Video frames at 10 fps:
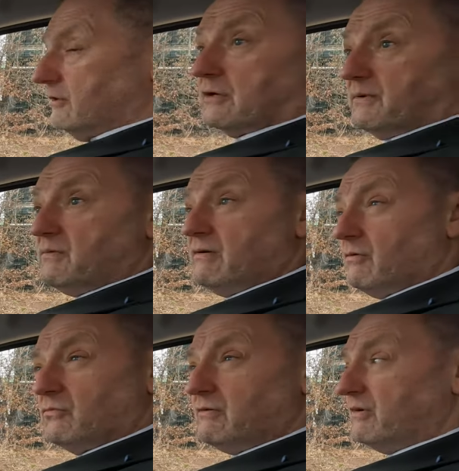And we
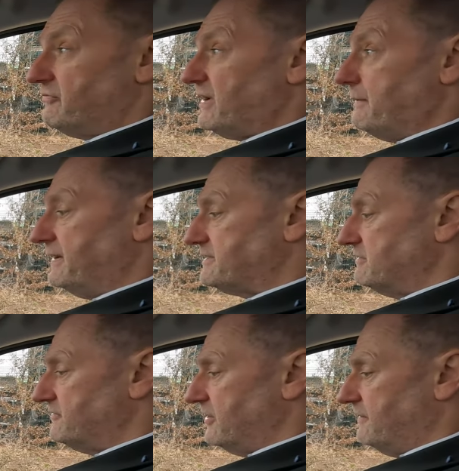run, we run a fair bit
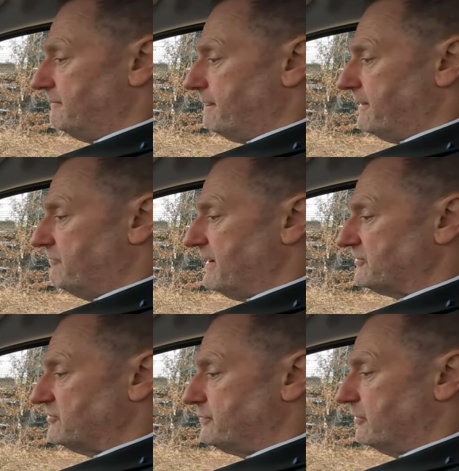of um, of
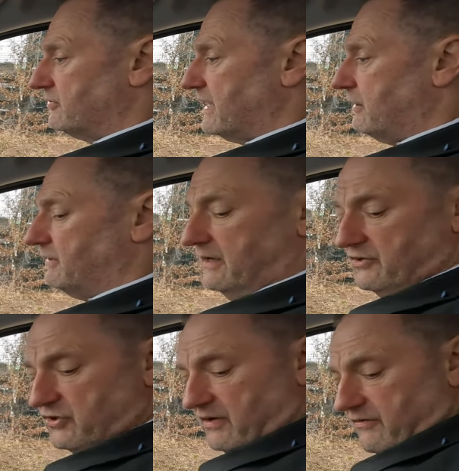Maxus product now, and,
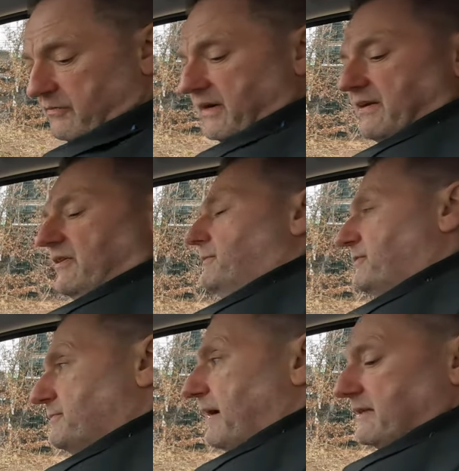and certainly from an EV
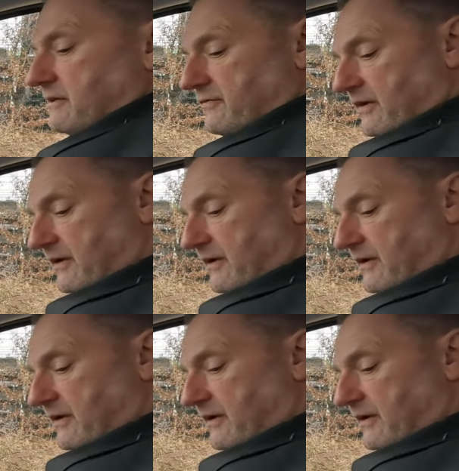perspective,